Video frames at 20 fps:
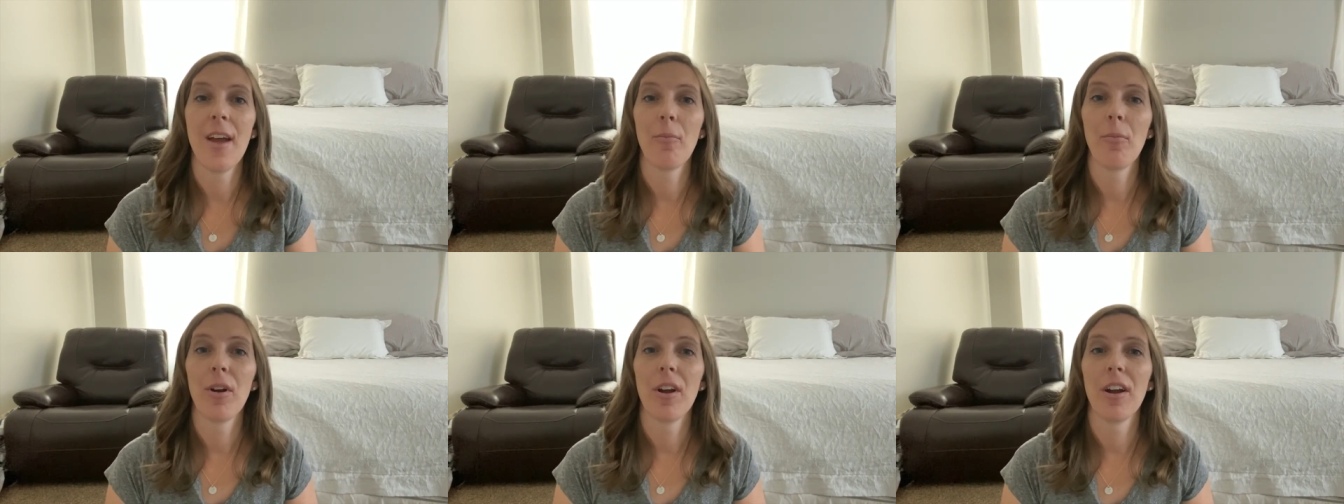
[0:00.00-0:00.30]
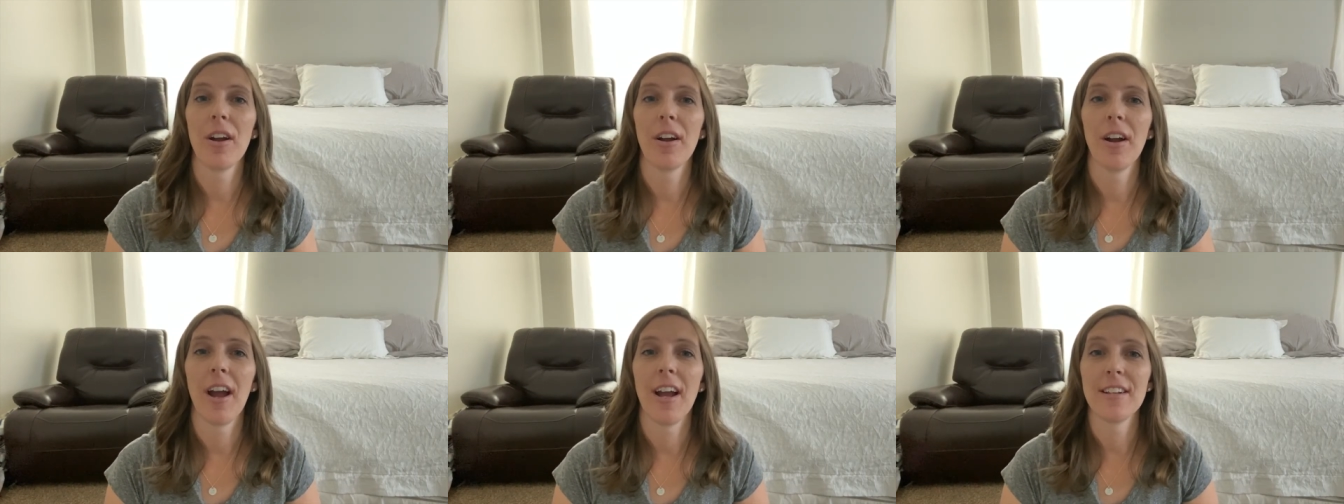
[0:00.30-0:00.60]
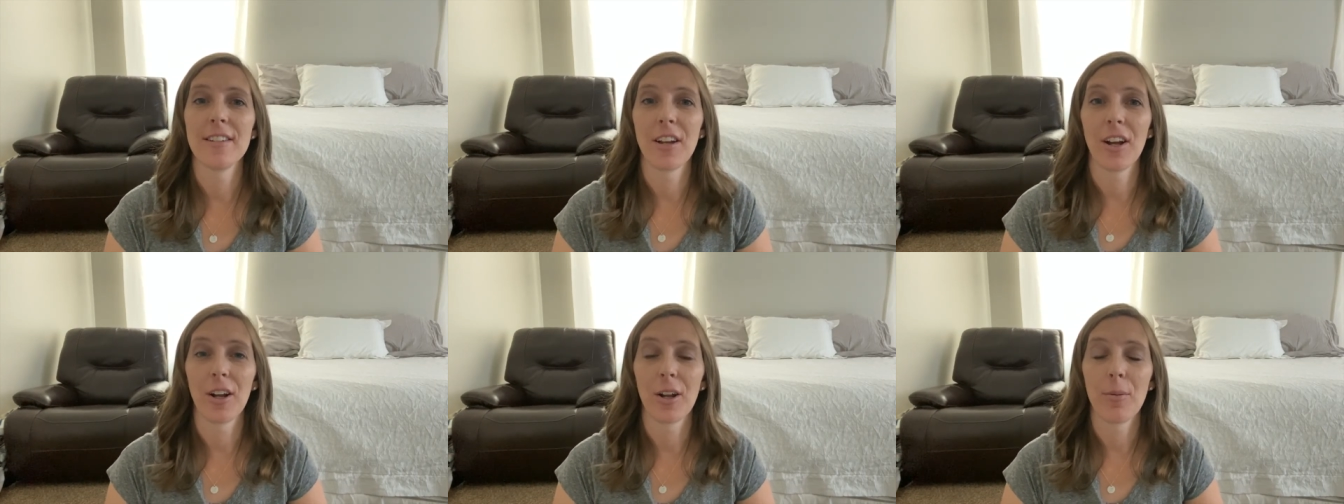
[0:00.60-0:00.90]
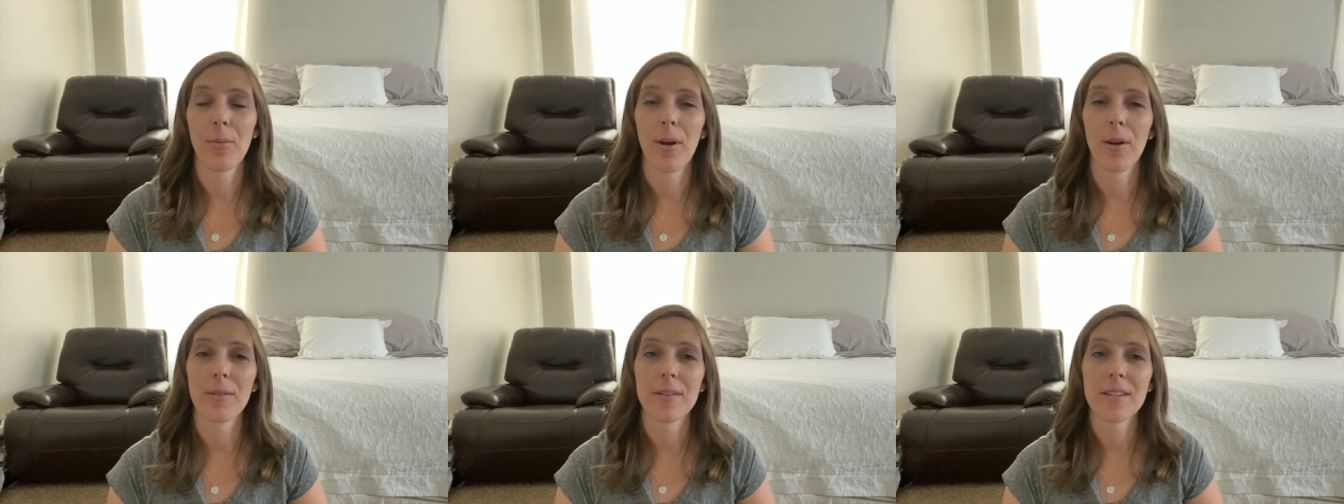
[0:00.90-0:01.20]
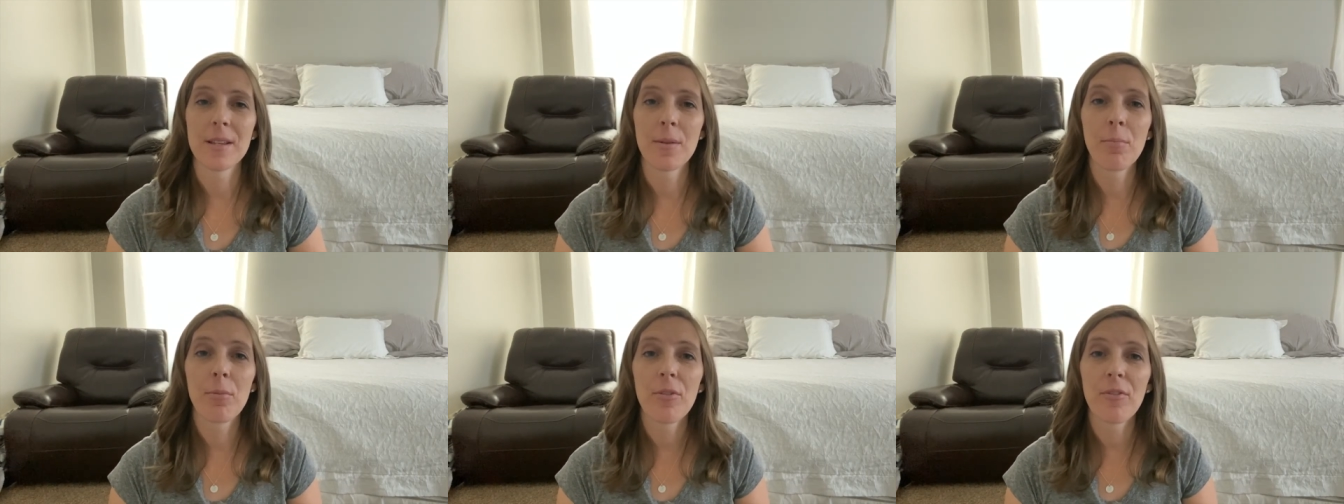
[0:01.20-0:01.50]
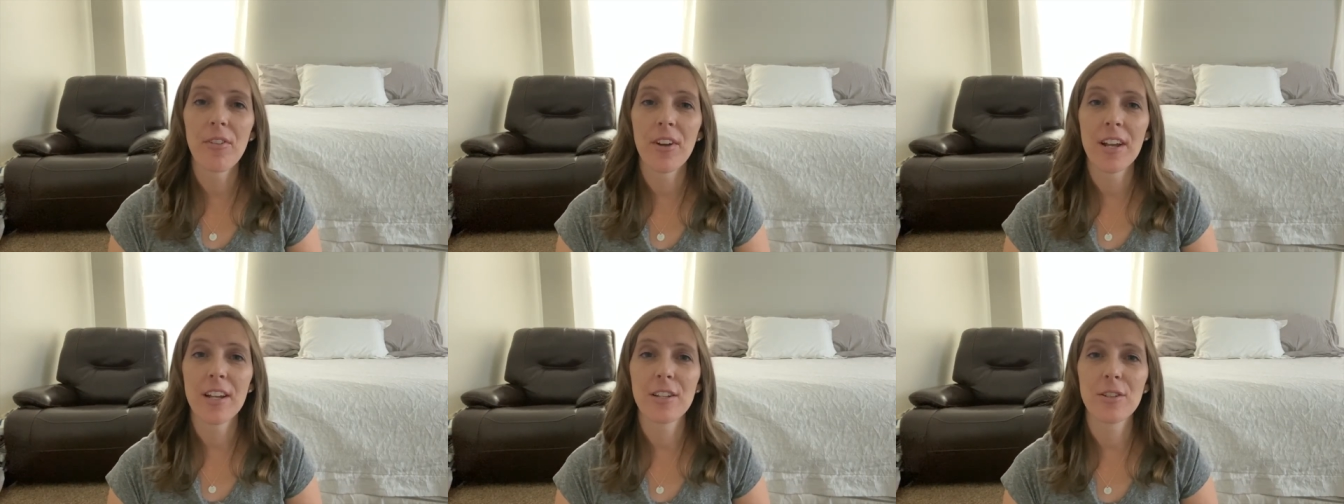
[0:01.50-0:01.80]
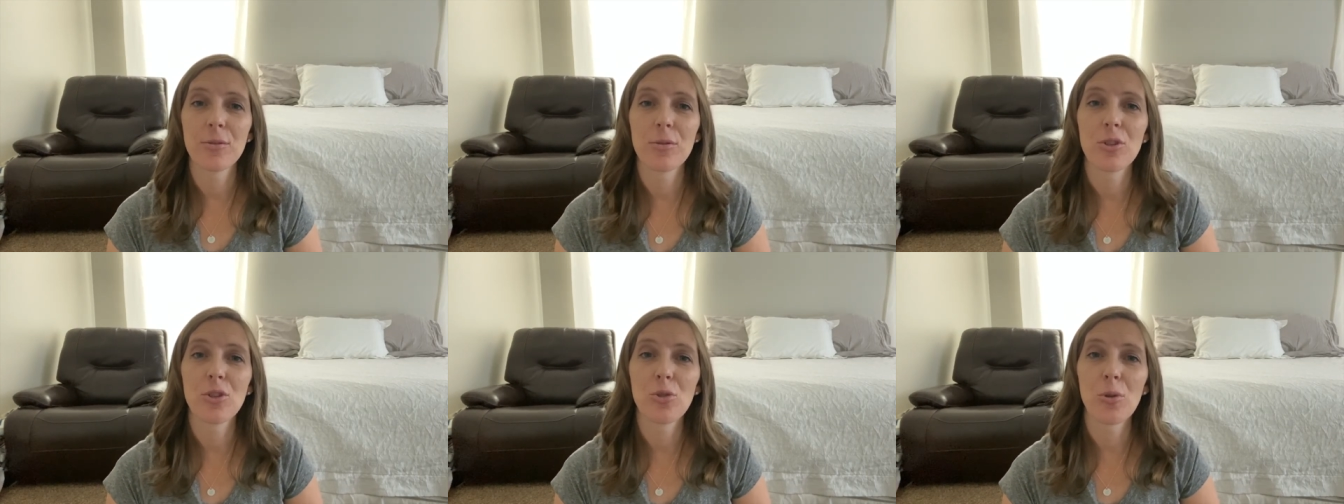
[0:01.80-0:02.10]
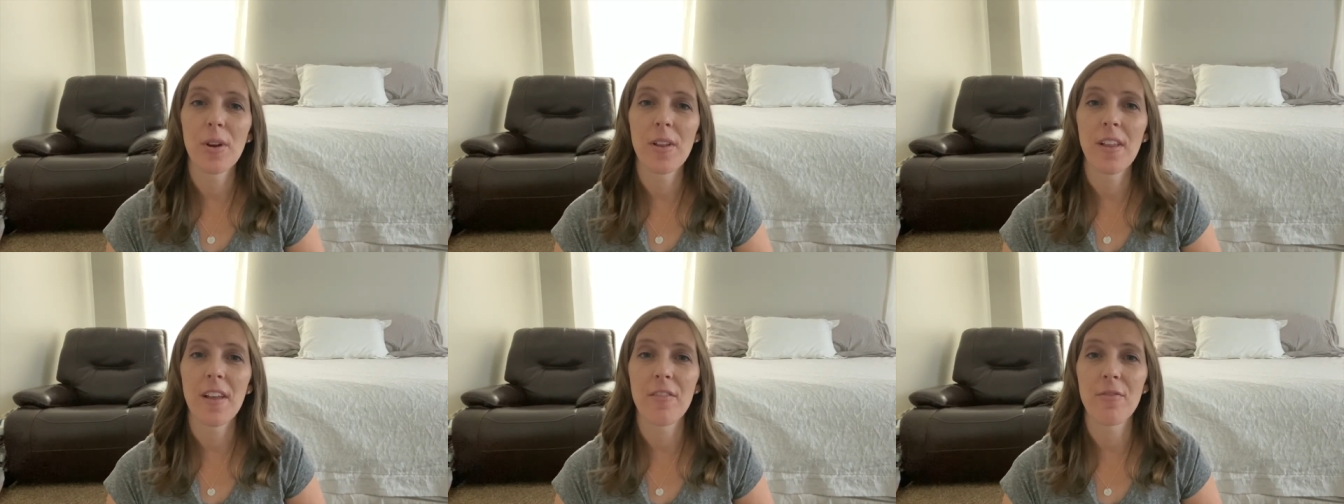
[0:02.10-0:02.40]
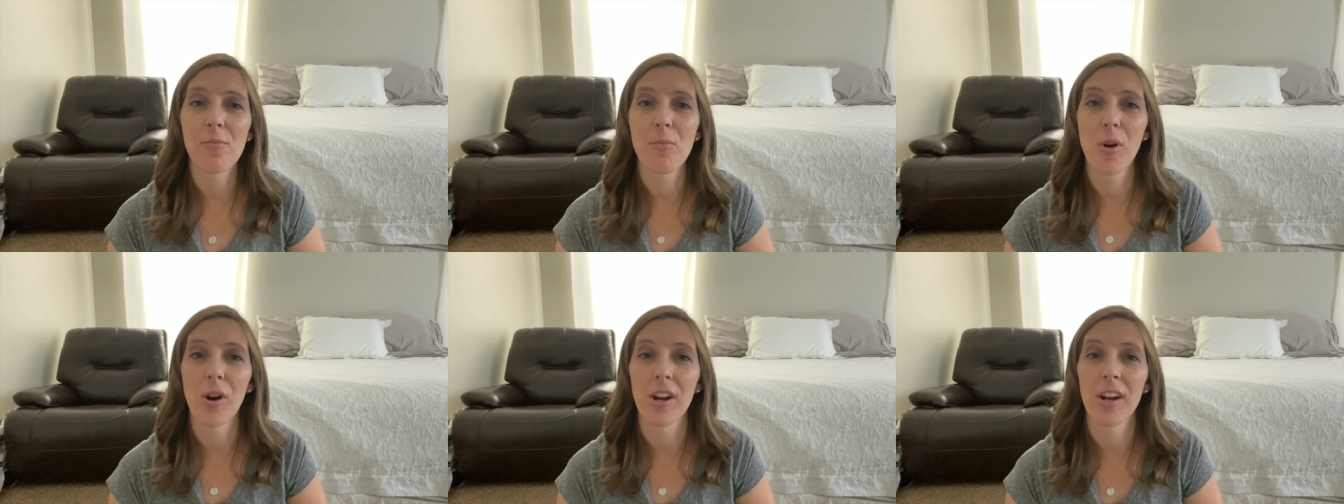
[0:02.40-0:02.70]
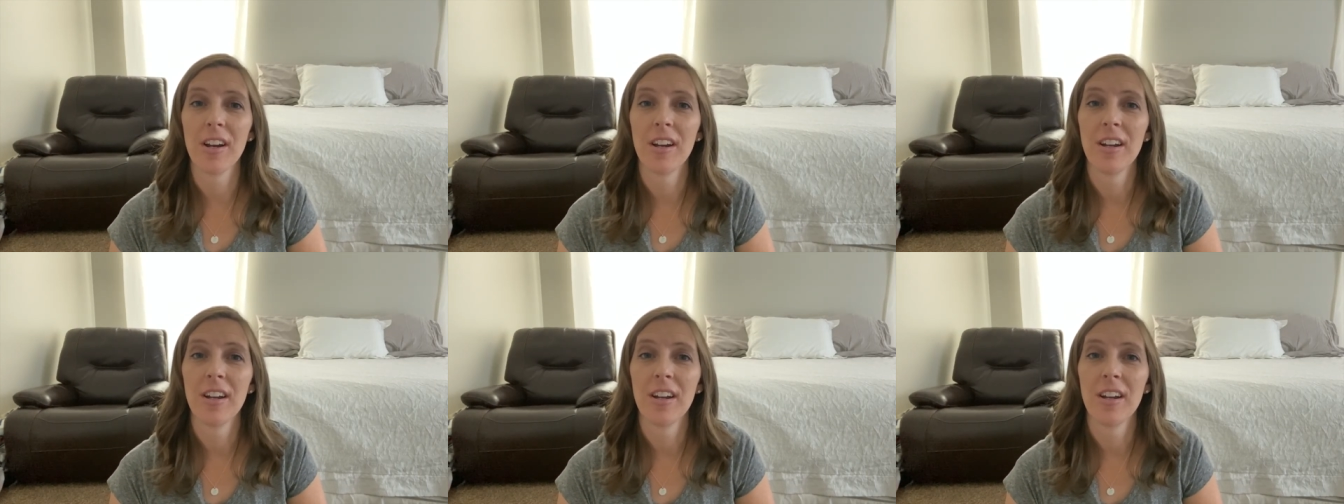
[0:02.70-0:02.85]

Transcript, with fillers: where I talk about simplifying to enjoy life more.